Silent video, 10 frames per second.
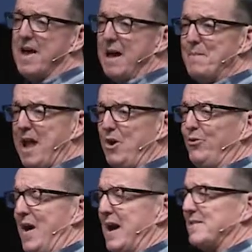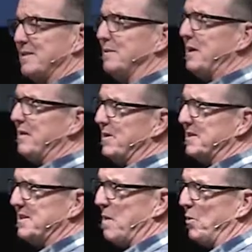Matter of fact, let me give you an
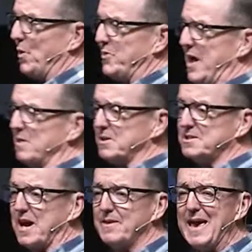example of what that looks like.